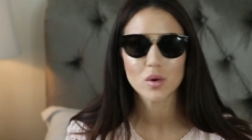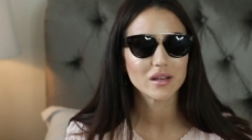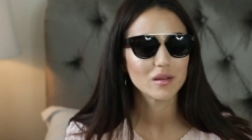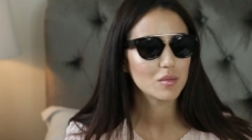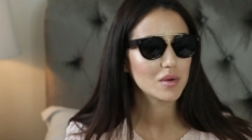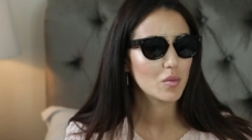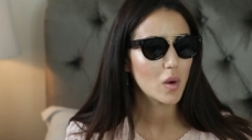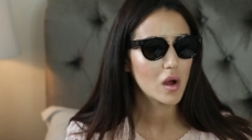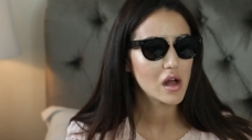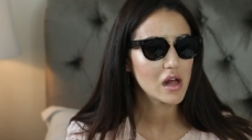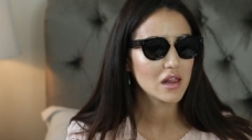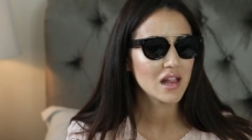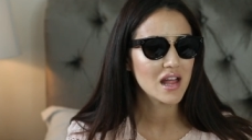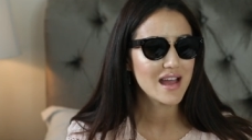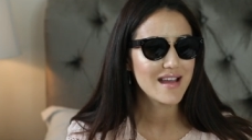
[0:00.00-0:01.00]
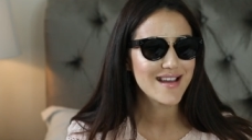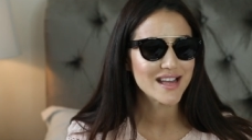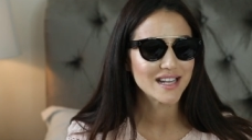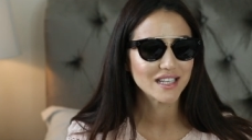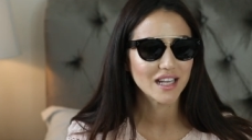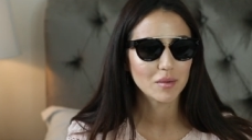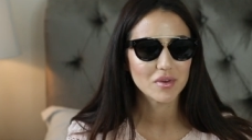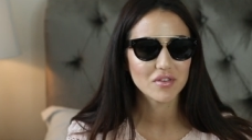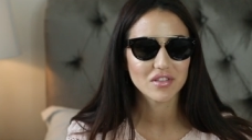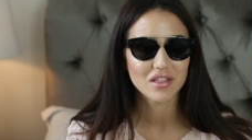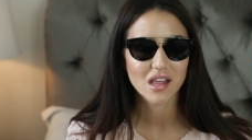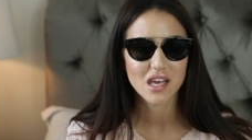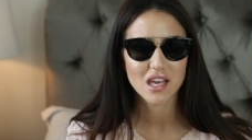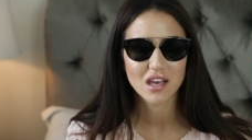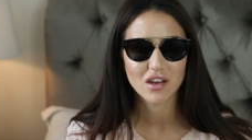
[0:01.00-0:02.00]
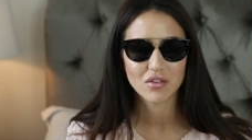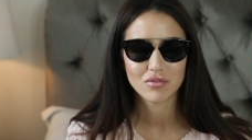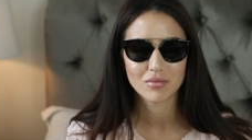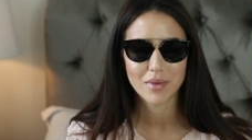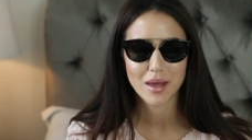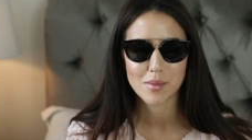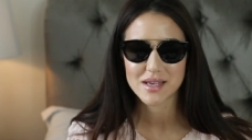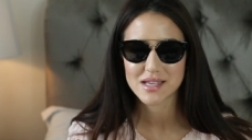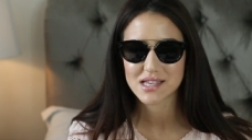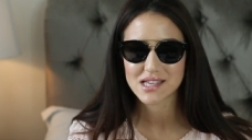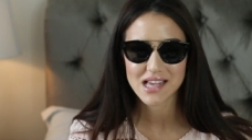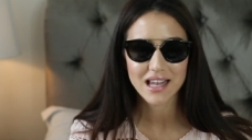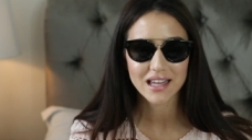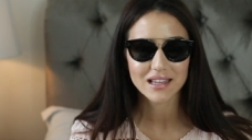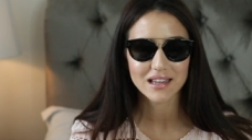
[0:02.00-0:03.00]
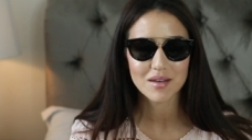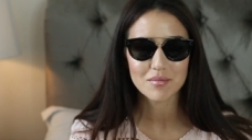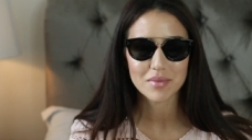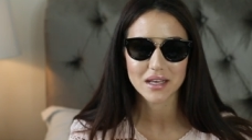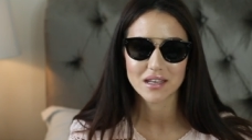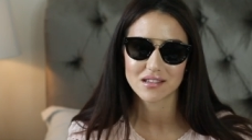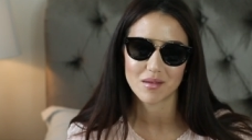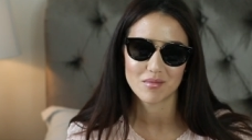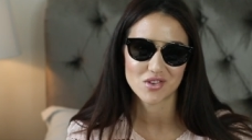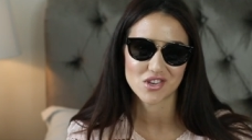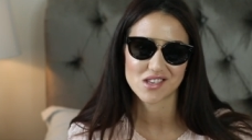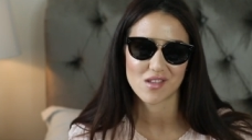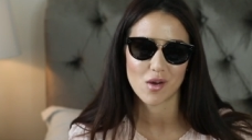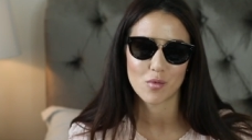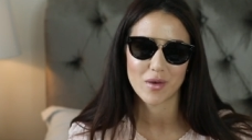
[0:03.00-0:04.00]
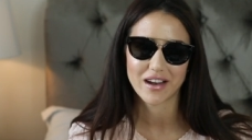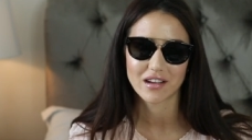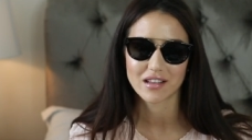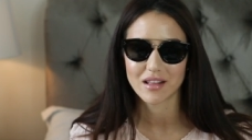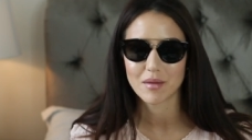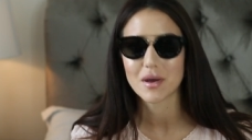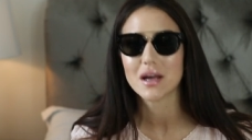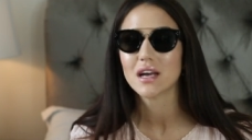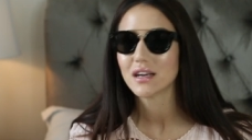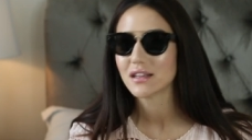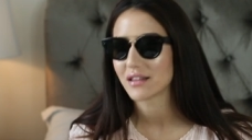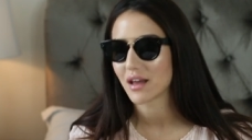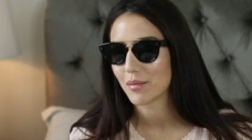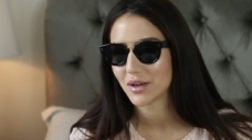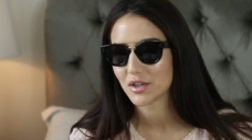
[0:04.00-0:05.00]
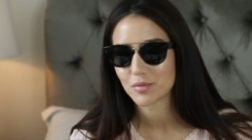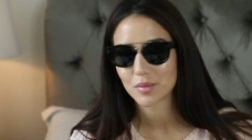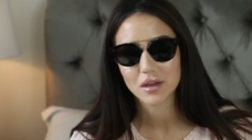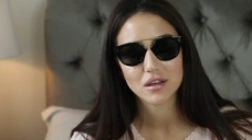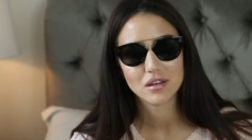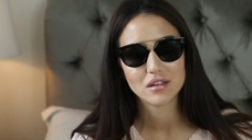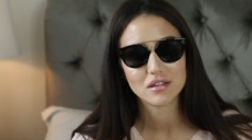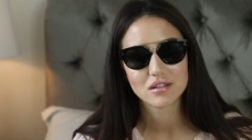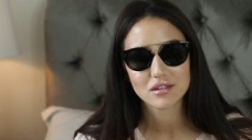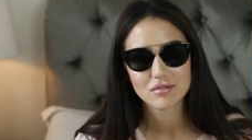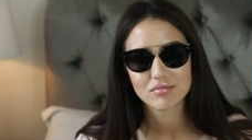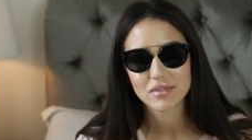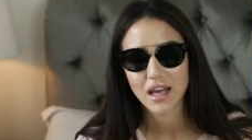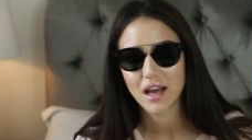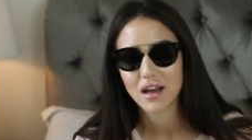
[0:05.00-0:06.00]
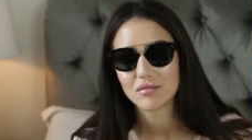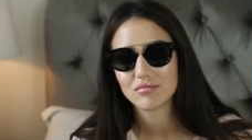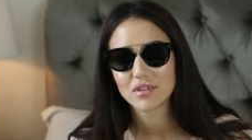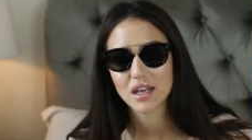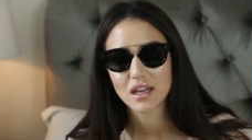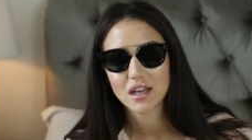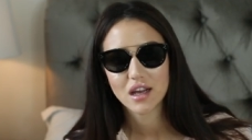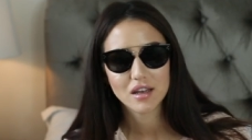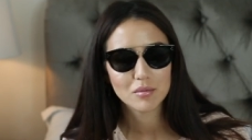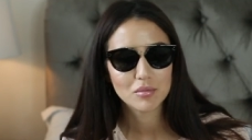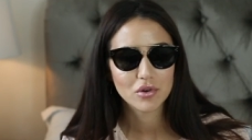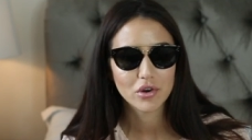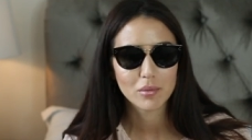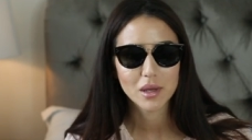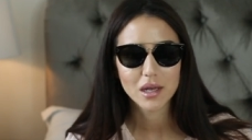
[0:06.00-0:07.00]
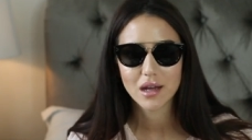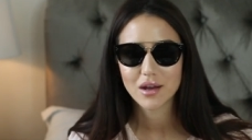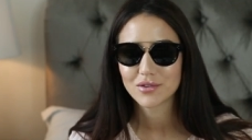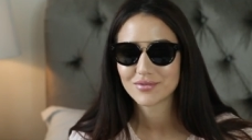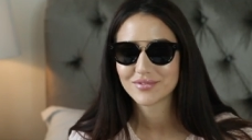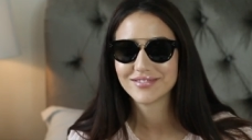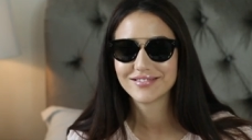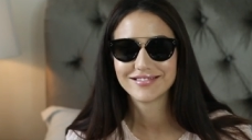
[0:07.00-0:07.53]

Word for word: worn them in a while, and I'm even thinking of maybe selling them because I'm just not wearing them that much because, yeah, they kind of bore me now.